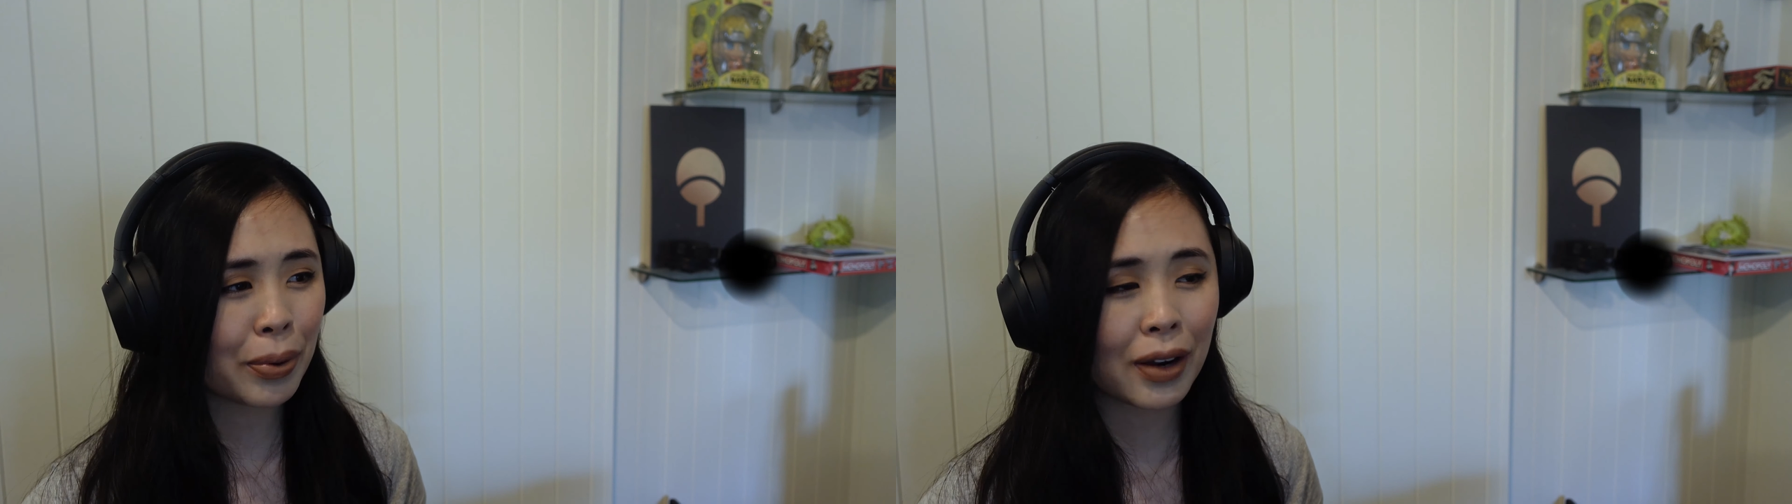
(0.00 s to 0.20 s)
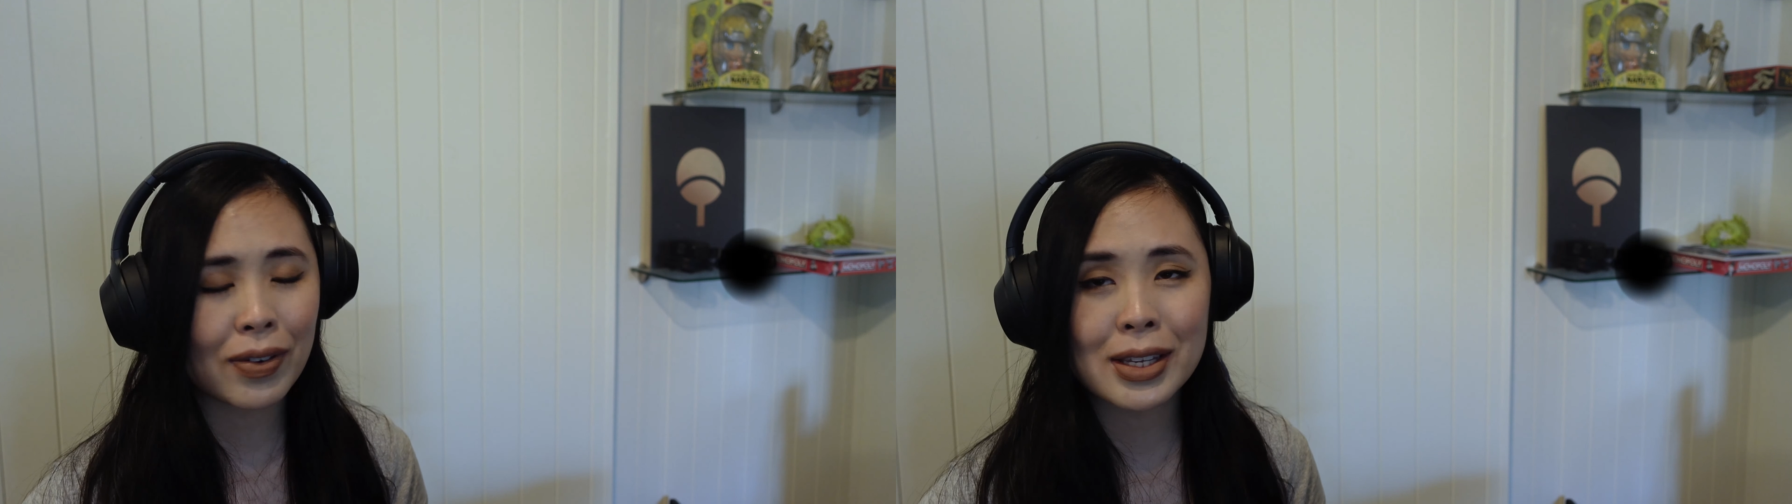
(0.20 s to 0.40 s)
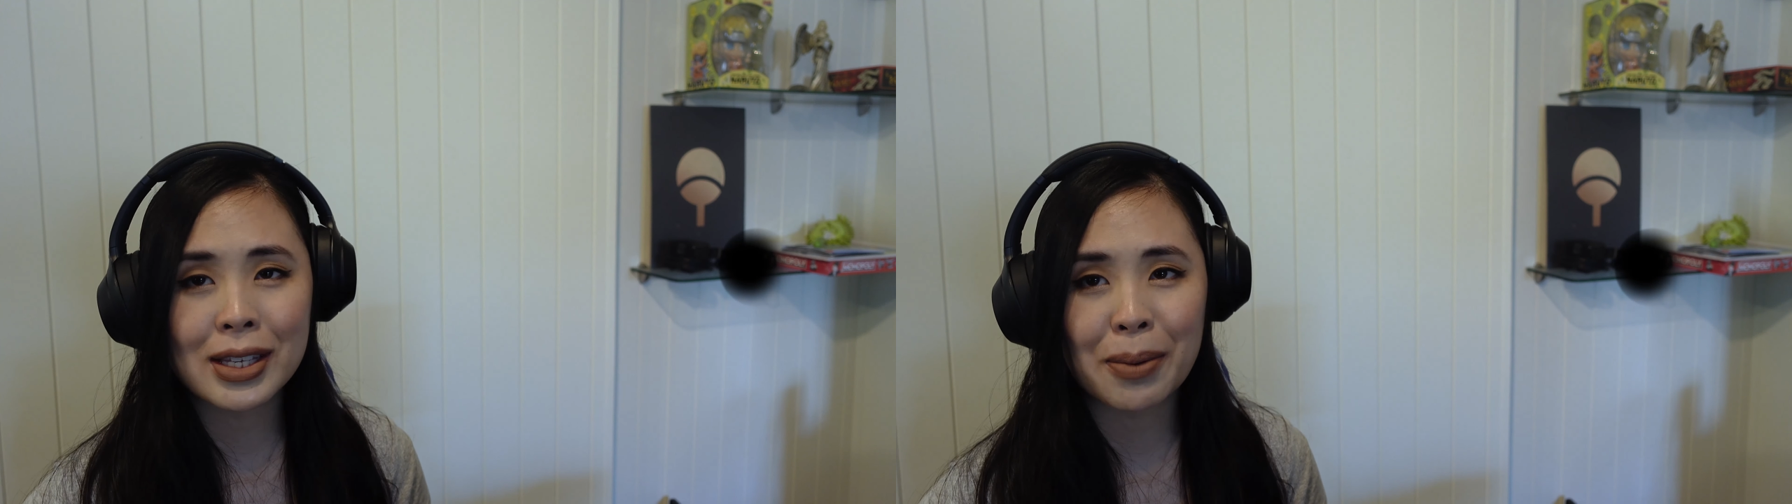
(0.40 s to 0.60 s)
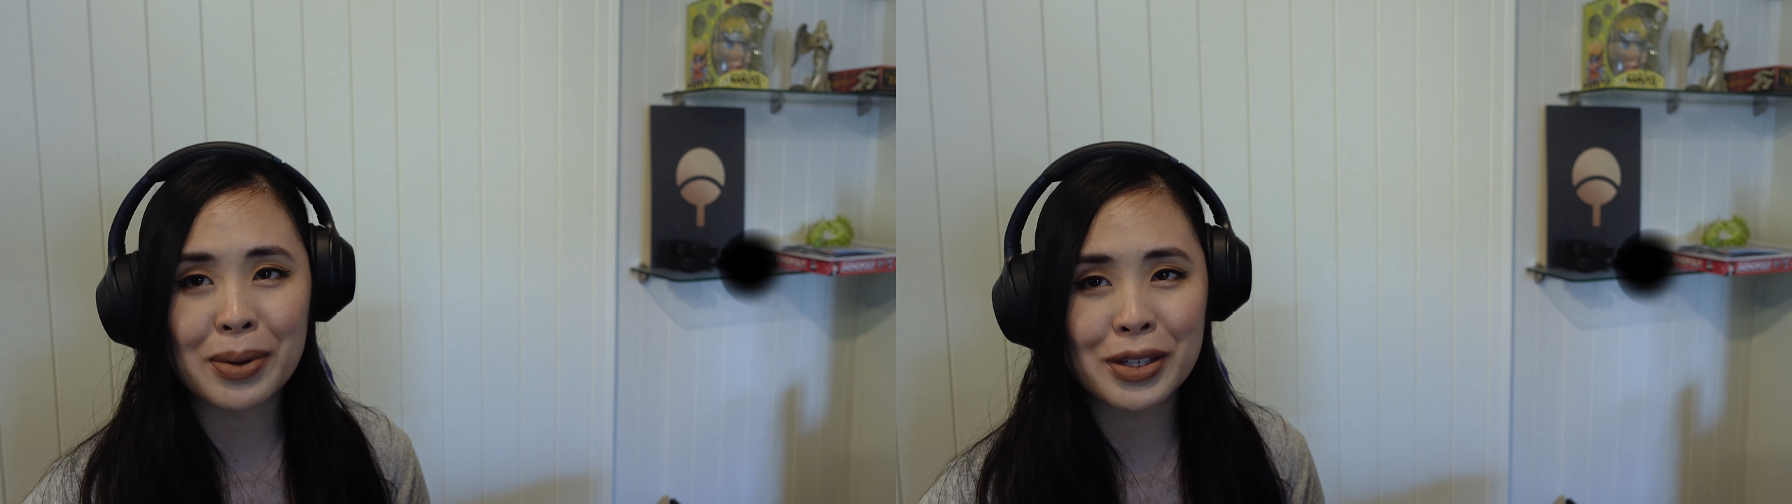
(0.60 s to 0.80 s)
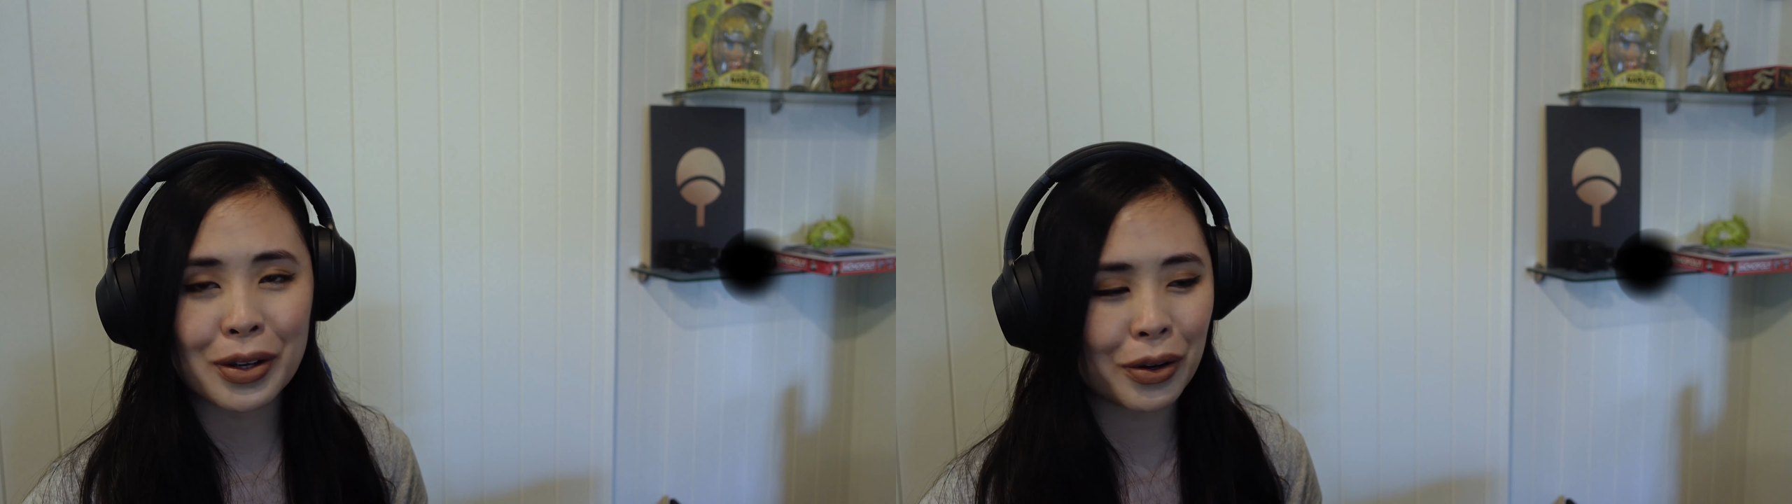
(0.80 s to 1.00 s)
previous
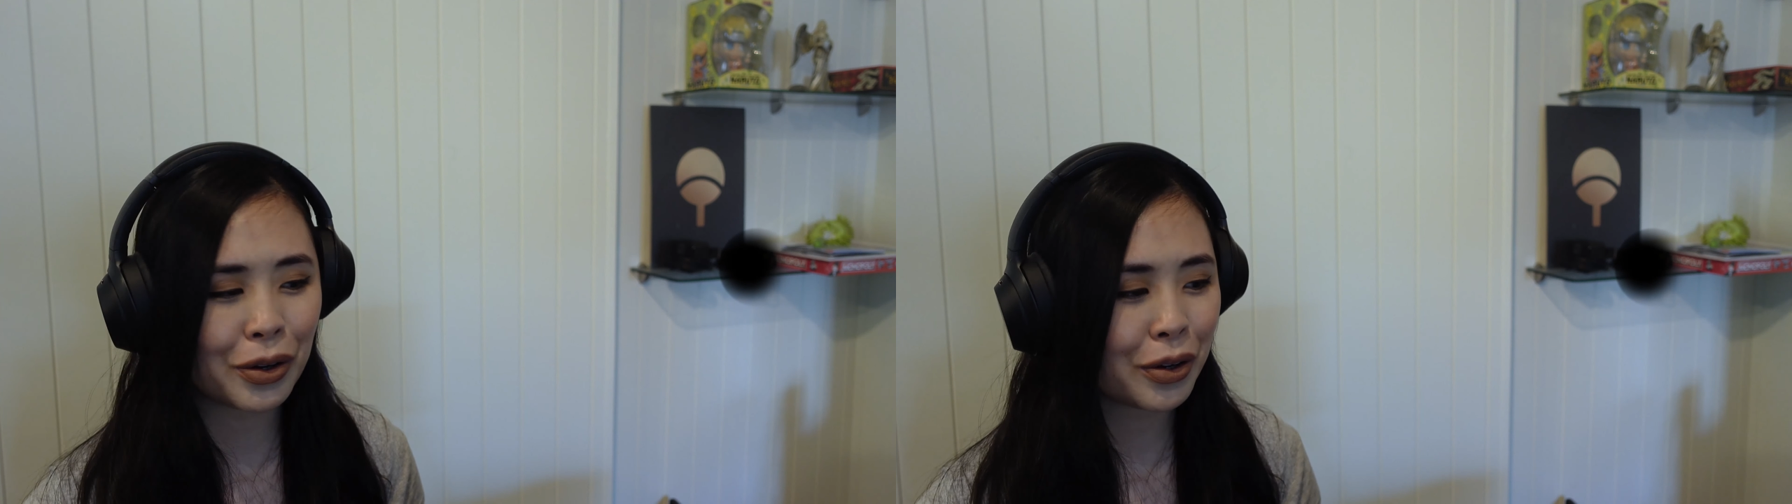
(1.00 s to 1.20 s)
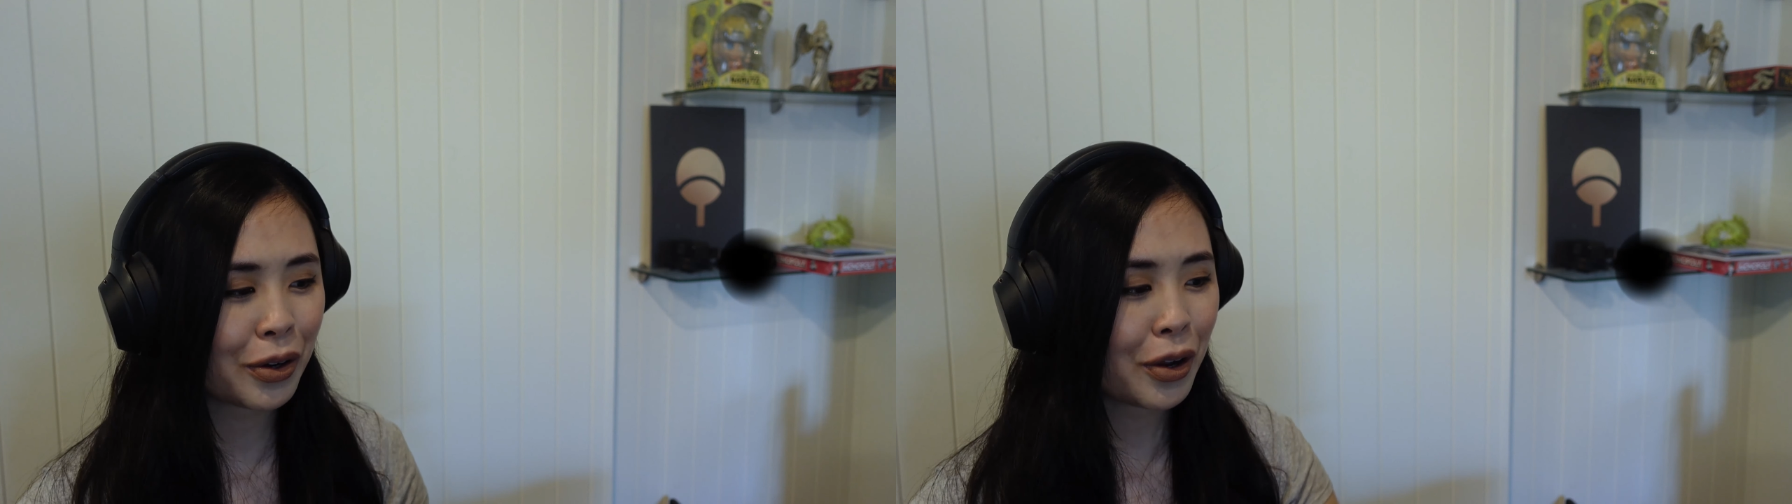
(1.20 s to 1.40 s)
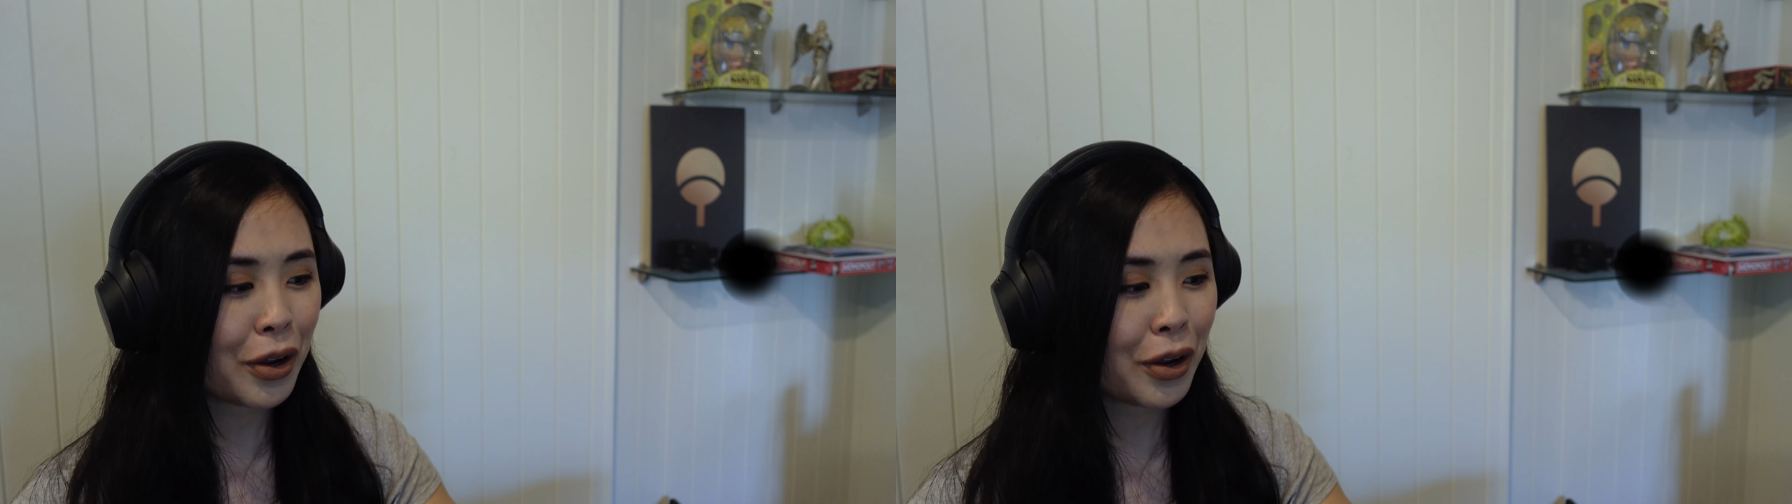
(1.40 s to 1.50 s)
episode